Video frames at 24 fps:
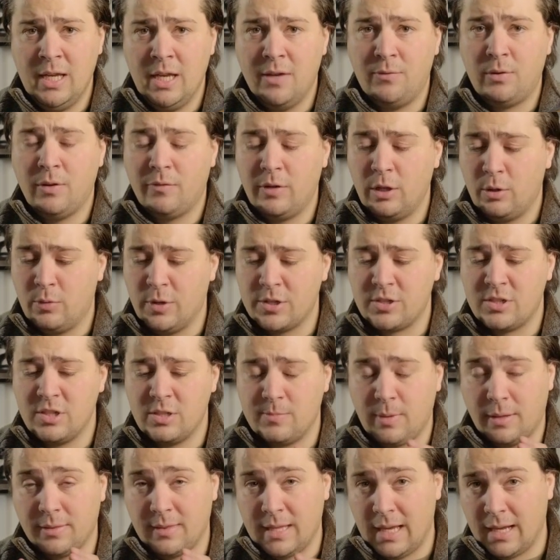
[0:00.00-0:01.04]
If you have any
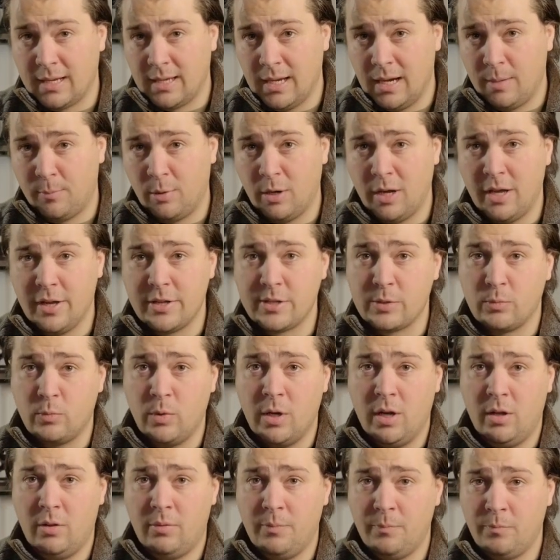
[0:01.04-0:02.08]
questions about that camera as
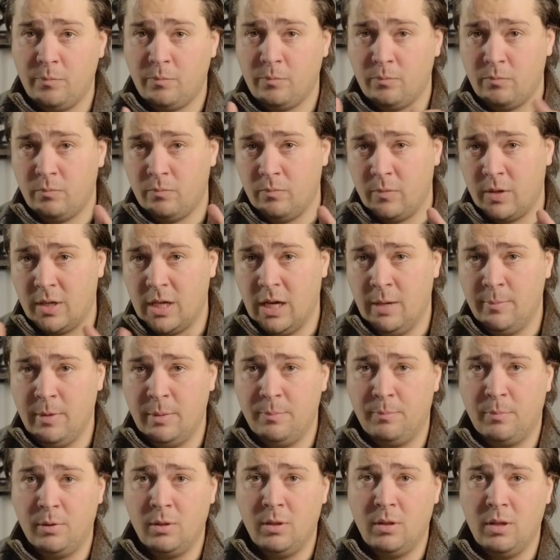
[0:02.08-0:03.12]
well,
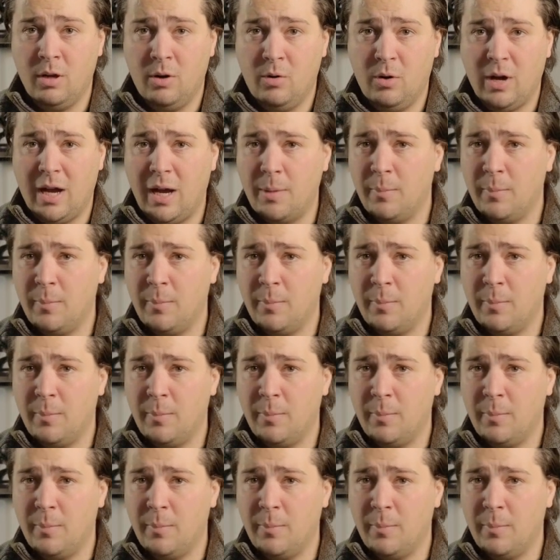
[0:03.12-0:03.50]
comment below.